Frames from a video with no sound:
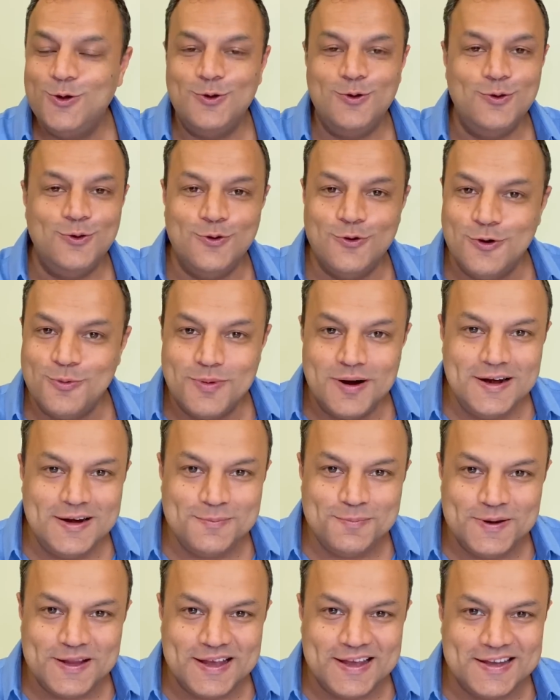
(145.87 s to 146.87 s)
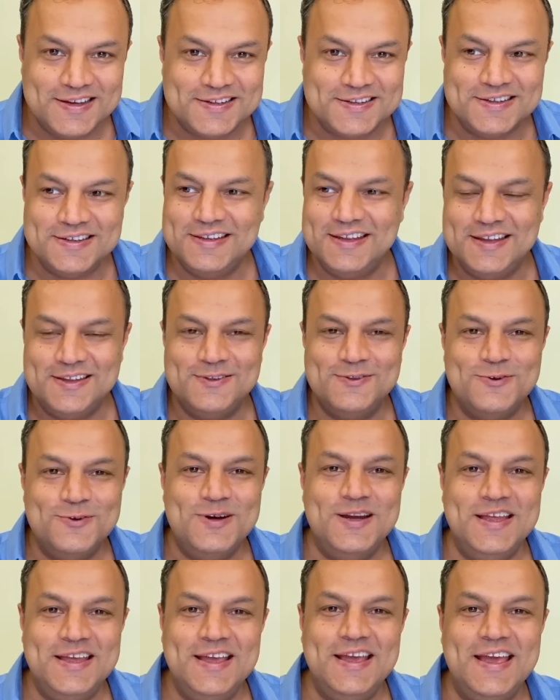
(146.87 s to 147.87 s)
No multiplication. There's
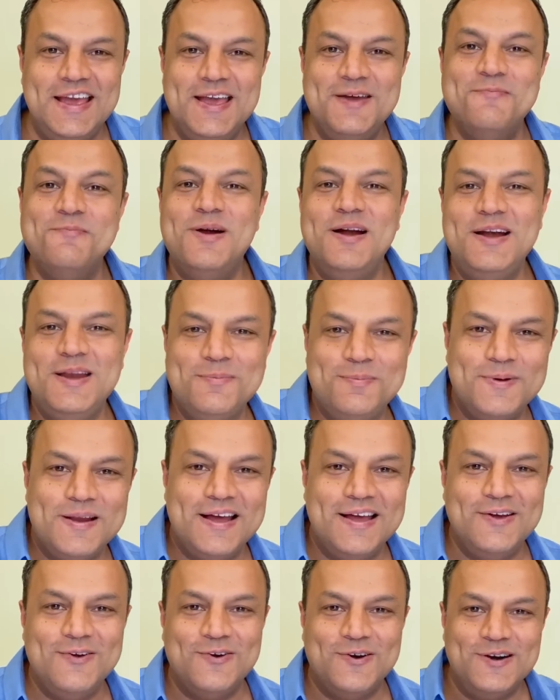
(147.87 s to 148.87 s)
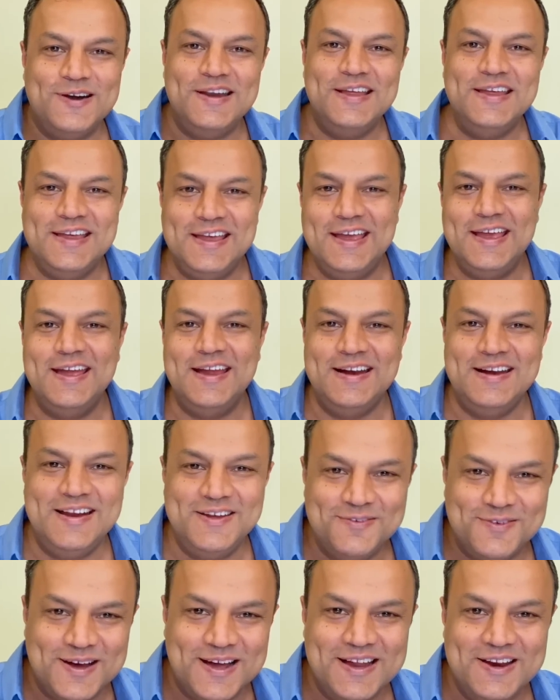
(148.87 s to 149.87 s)
no DA multiply or DA
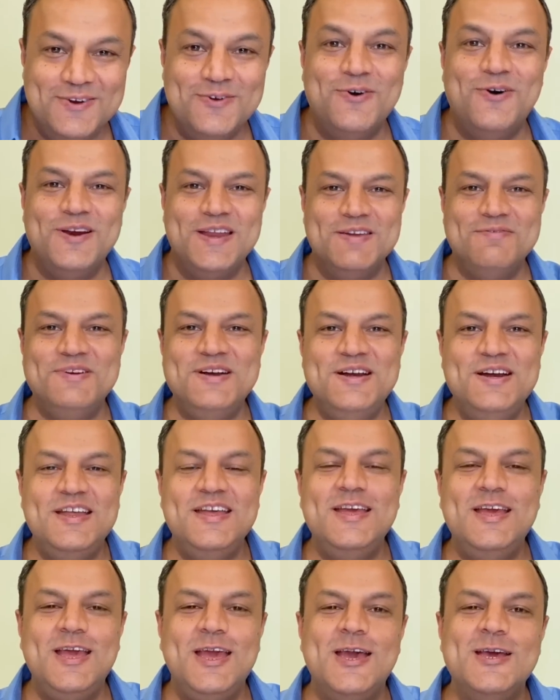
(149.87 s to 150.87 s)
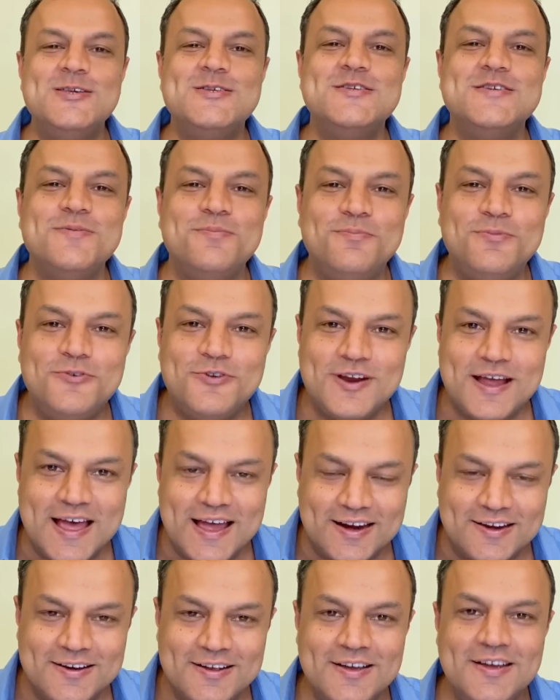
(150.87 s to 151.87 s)
divide or even DA
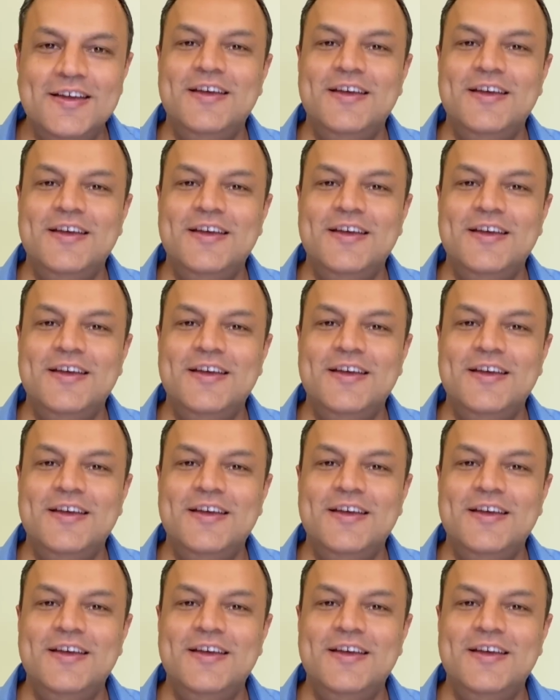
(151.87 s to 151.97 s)
subtract.